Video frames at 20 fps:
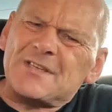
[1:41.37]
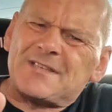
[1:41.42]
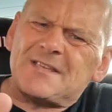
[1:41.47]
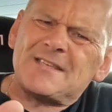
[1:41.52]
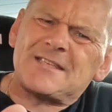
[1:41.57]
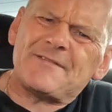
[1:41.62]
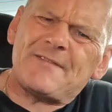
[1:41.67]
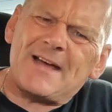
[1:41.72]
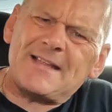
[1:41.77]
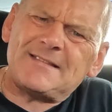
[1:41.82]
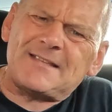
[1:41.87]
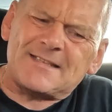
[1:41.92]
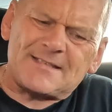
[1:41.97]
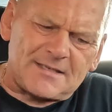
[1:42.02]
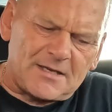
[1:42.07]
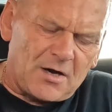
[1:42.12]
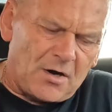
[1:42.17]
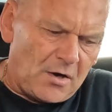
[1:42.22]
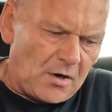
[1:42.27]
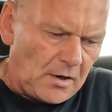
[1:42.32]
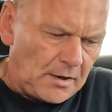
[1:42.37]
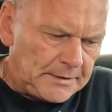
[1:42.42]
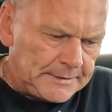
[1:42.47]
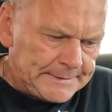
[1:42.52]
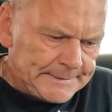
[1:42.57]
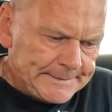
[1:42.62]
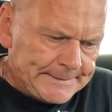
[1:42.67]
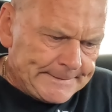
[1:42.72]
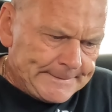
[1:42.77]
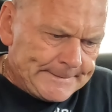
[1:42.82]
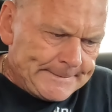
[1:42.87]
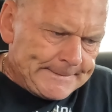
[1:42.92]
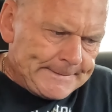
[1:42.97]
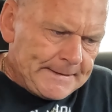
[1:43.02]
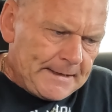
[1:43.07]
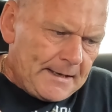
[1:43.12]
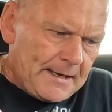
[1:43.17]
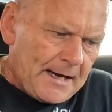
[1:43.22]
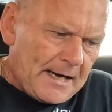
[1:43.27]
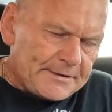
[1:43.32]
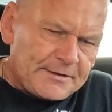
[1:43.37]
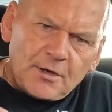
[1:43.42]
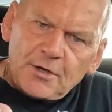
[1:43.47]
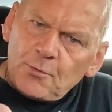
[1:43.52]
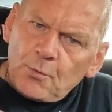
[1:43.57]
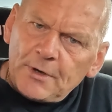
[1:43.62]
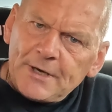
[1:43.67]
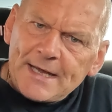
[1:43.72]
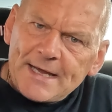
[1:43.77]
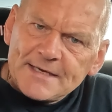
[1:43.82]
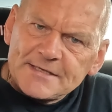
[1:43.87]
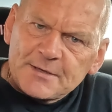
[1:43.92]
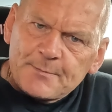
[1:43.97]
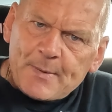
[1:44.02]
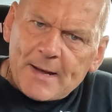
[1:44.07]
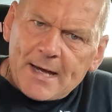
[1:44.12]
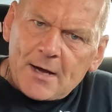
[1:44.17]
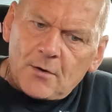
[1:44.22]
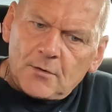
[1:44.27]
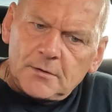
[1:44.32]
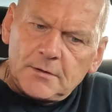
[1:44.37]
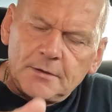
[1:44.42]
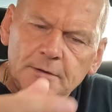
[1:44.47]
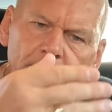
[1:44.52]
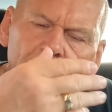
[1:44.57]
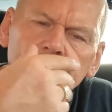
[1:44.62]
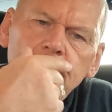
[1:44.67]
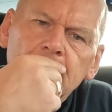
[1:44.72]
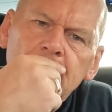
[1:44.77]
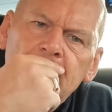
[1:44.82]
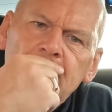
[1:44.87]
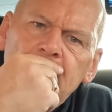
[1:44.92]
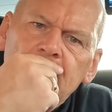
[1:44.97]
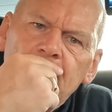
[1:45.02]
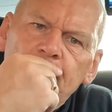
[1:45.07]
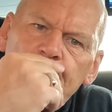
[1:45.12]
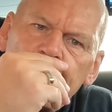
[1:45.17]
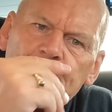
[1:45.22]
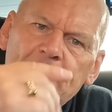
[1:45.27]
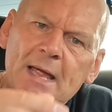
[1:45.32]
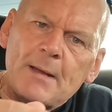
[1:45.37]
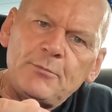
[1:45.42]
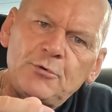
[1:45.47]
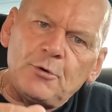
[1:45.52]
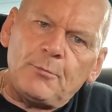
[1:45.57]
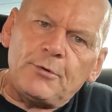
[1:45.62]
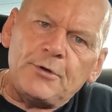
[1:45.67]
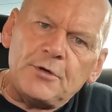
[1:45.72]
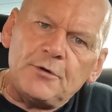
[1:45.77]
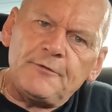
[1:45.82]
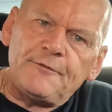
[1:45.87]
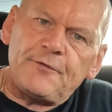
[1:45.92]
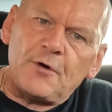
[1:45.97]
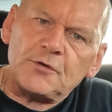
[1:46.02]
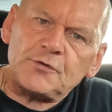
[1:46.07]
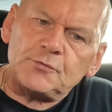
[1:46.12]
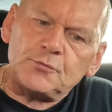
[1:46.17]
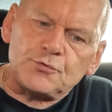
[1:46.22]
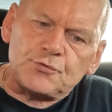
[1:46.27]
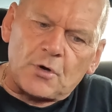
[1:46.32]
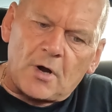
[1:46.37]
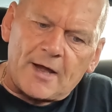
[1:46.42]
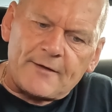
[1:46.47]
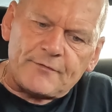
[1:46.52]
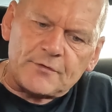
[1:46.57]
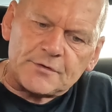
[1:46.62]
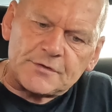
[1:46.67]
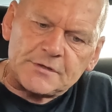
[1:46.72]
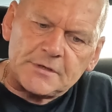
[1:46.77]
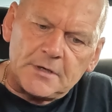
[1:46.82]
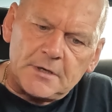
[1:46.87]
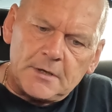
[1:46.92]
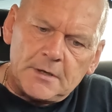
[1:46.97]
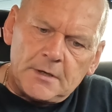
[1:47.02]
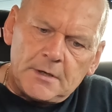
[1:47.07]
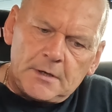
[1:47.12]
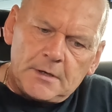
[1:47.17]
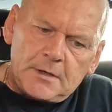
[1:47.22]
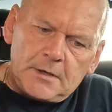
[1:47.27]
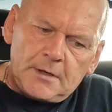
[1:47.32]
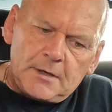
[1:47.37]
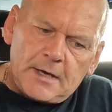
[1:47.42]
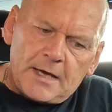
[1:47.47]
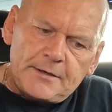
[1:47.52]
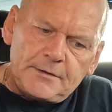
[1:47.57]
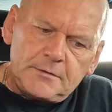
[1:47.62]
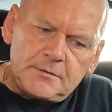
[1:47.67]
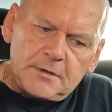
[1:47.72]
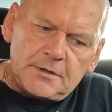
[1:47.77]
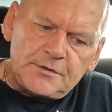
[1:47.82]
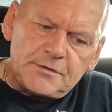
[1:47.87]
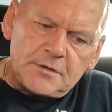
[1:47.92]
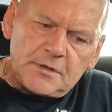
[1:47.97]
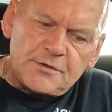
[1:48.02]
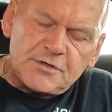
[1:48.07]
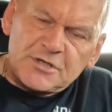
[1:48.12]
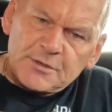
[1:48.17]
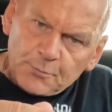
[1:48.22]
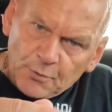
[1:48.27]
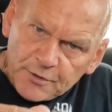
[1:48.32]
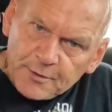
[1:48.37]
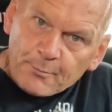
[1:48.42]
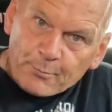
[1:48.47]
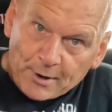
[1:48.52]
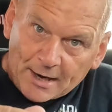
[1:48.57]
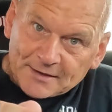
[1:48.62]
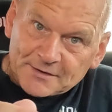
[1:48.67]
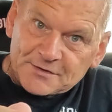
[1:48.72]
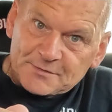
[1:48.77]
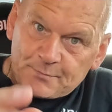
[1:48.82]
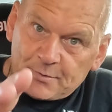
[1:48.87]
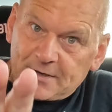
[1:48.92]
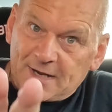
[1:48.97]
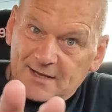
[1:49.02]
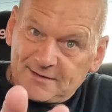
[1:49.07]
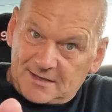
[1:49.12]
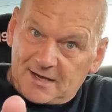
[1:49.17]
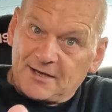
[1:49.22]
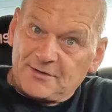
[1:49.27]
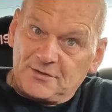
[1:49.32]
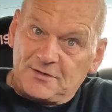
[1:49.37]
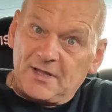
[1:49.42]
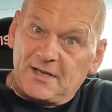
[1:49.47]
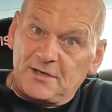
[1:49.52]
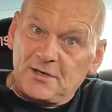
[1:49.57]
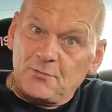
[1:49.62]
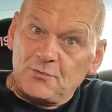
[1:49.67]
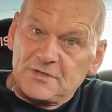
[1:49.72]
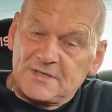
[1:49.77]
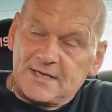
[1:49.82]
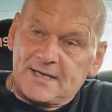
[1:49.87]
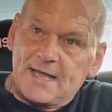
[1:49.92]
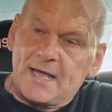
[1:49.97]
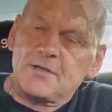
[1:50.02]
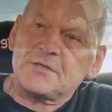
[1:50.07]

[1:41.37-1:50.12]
since I've had this car, I don't know what it is about BMW fossil drivers and, and, and some other brands, but I, I, they do stick out